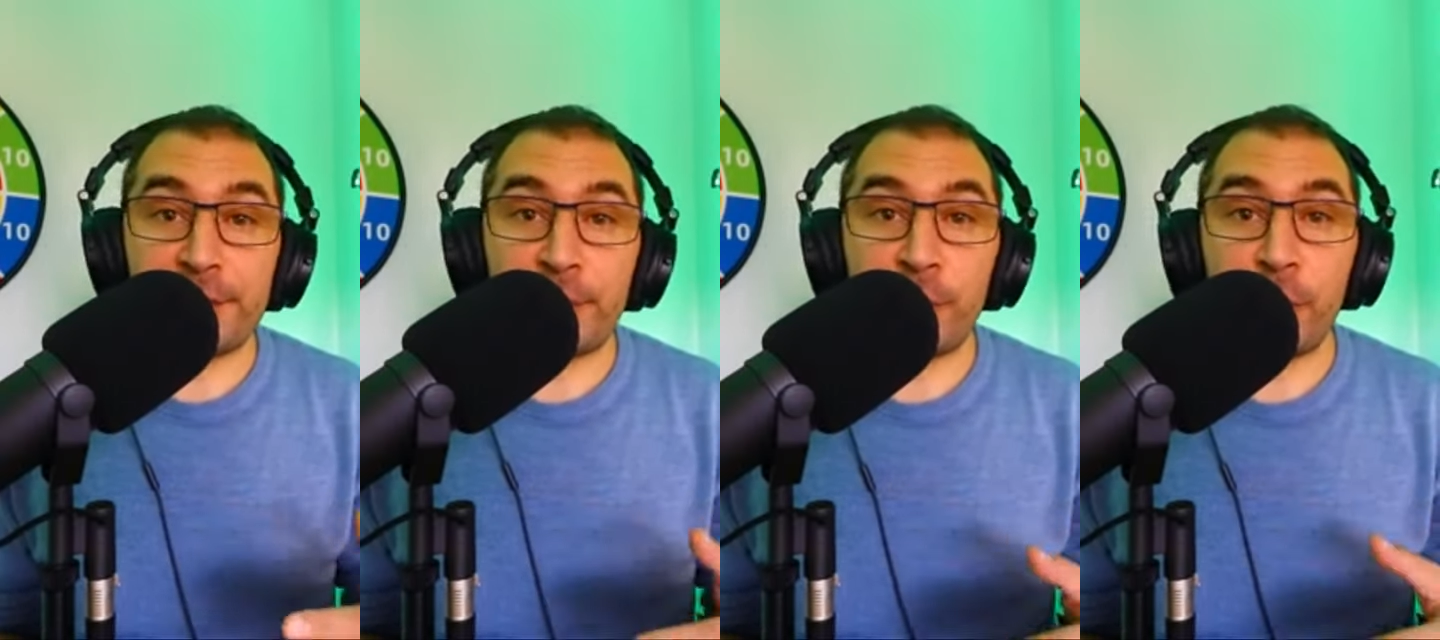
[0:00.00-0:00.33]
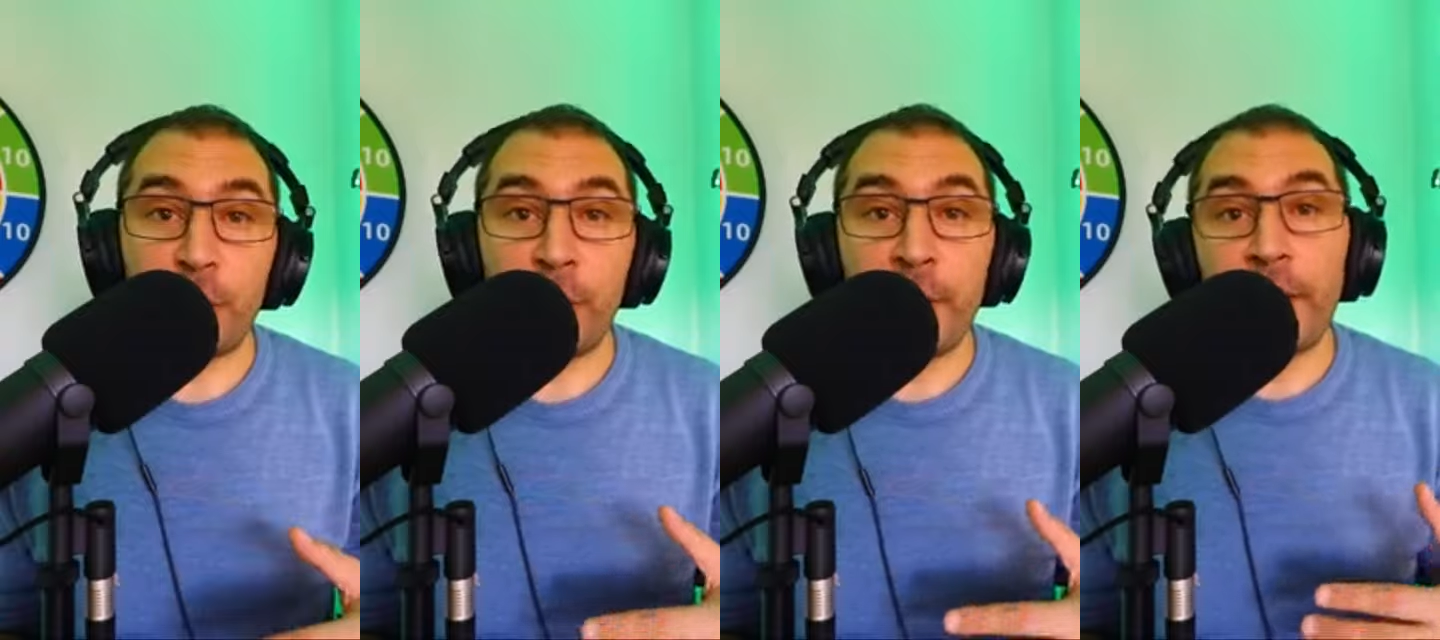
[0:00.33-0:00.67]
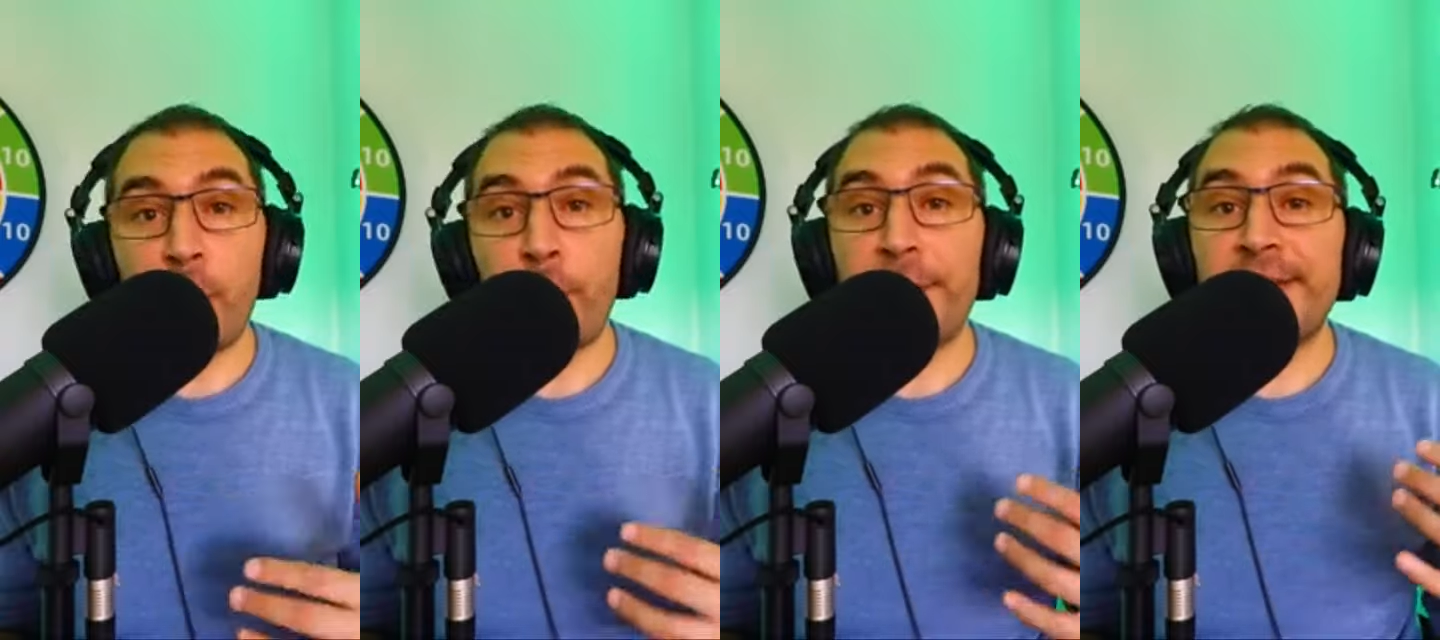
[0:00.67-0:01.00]
ago
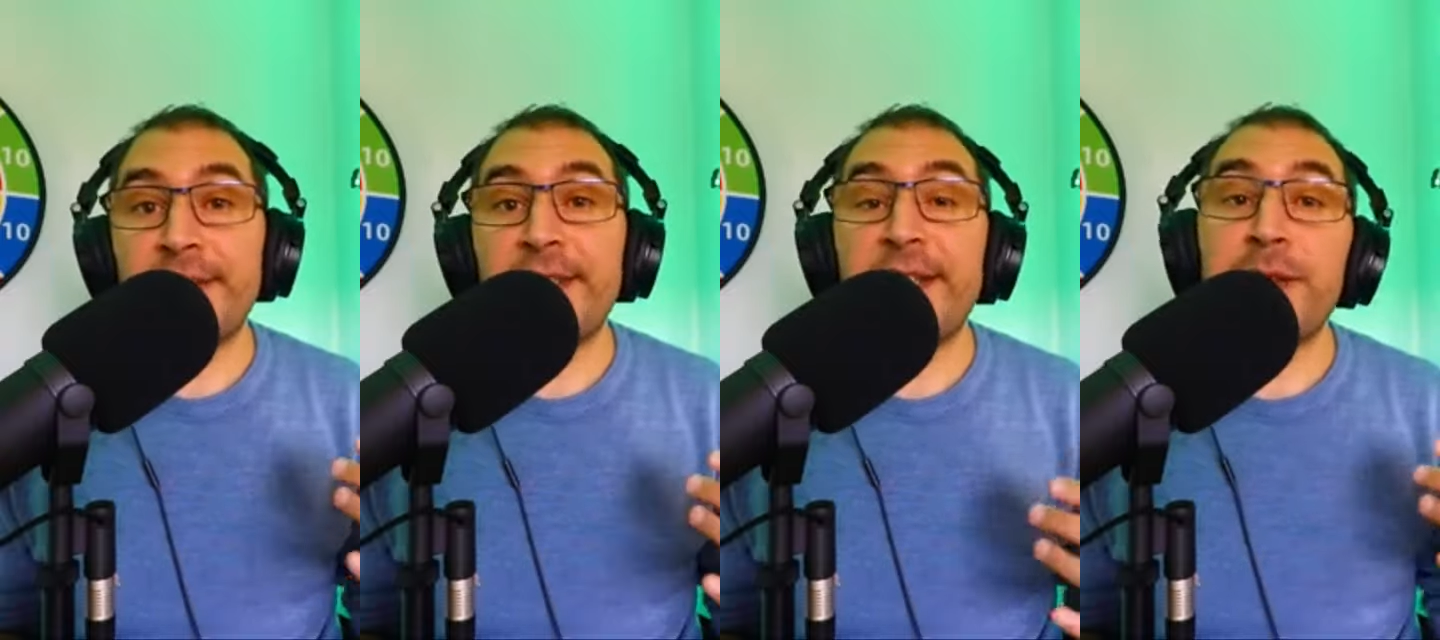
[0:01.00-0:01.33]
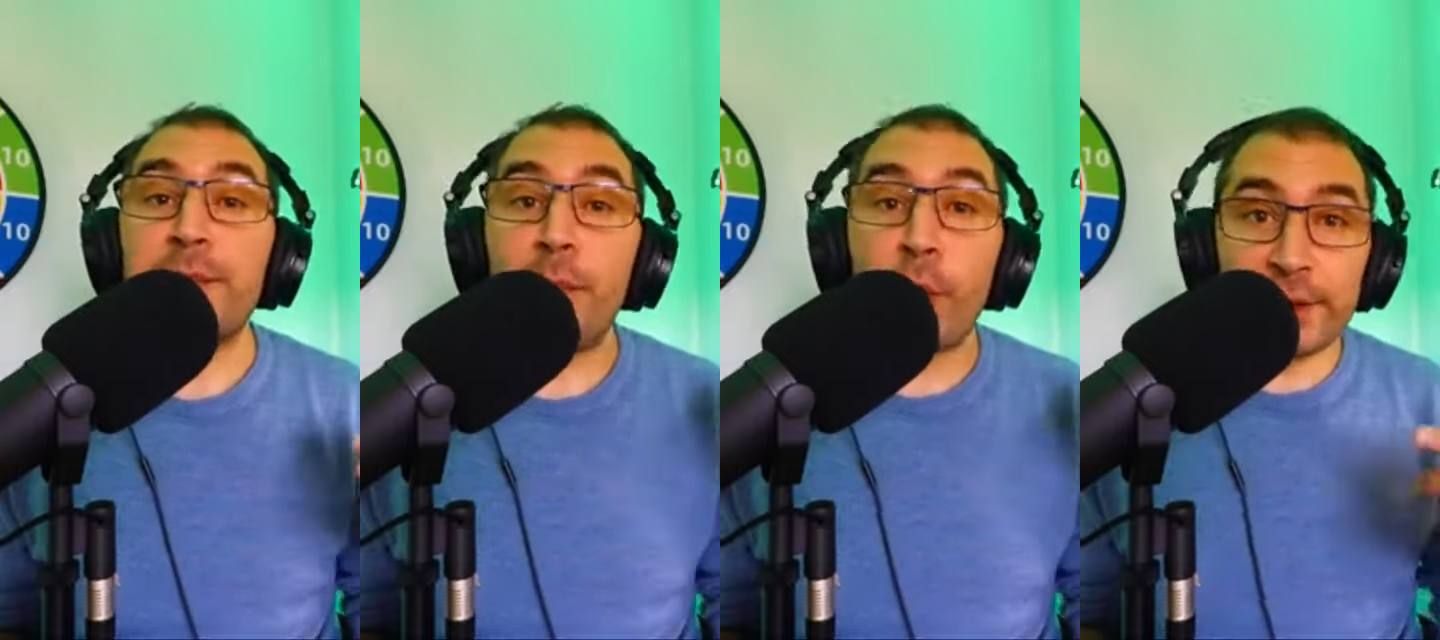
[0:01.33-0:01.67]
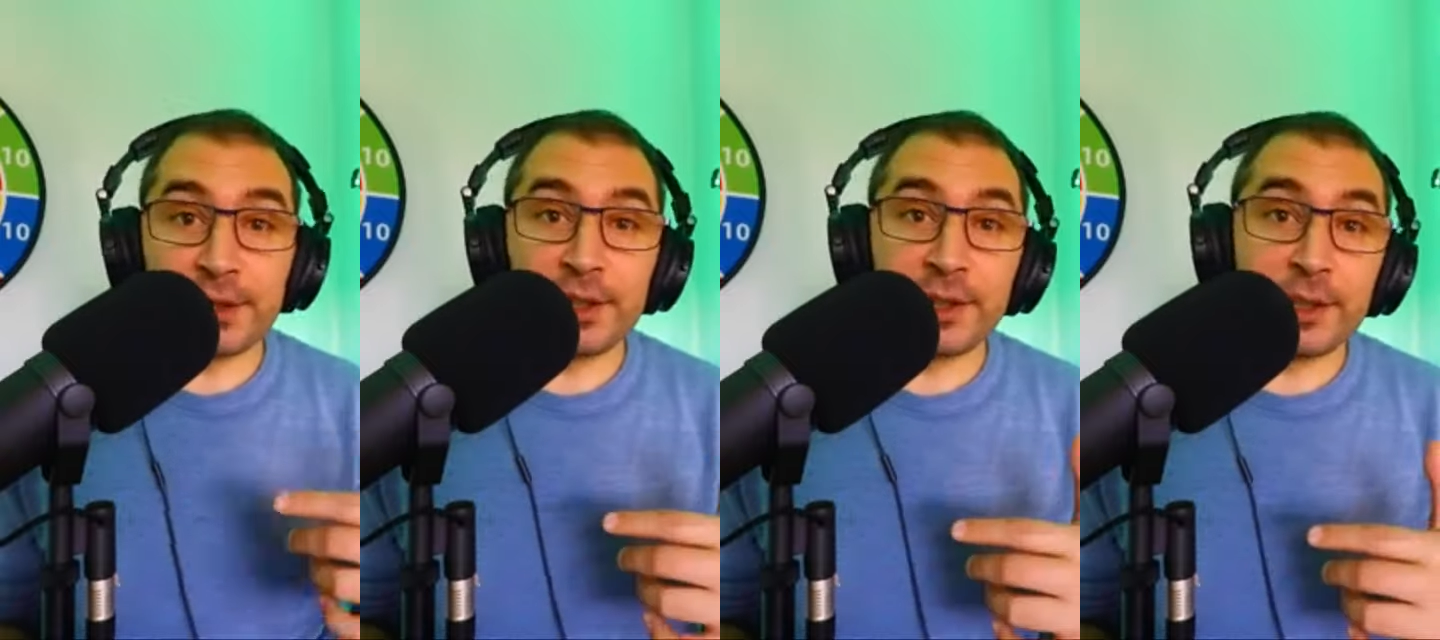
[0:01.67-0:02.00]
with the
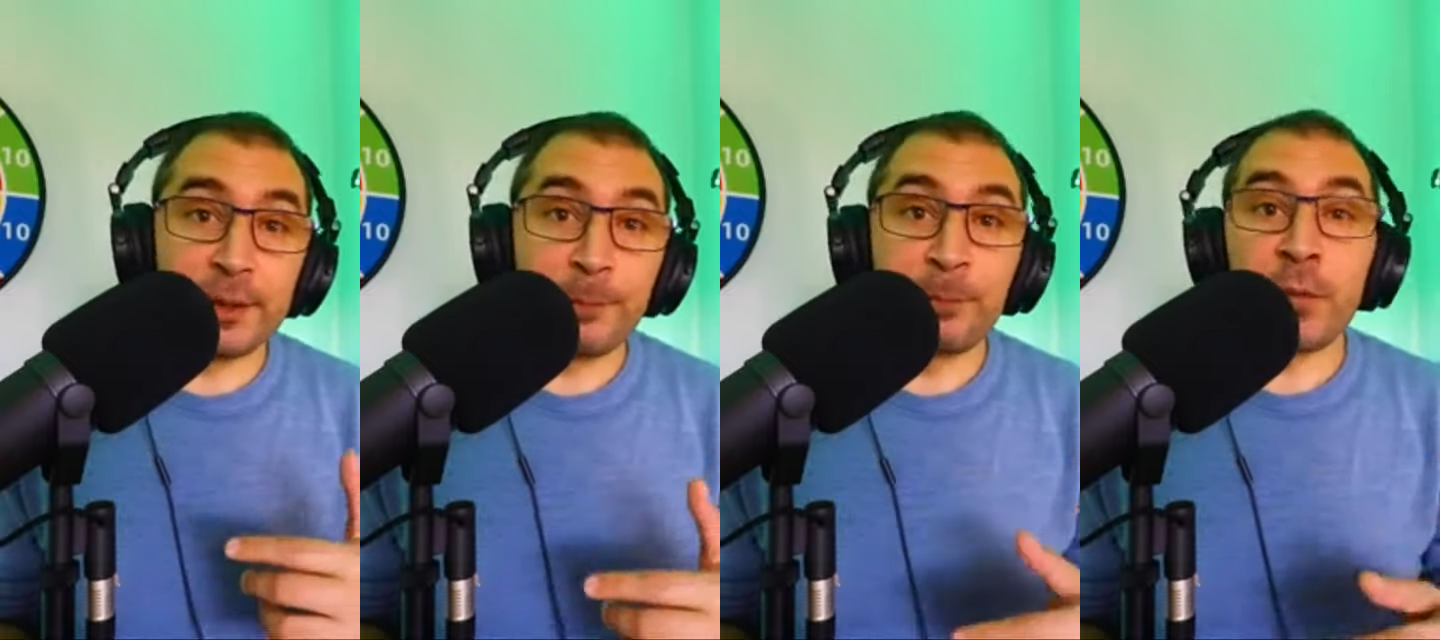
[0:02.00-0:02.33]
unboxing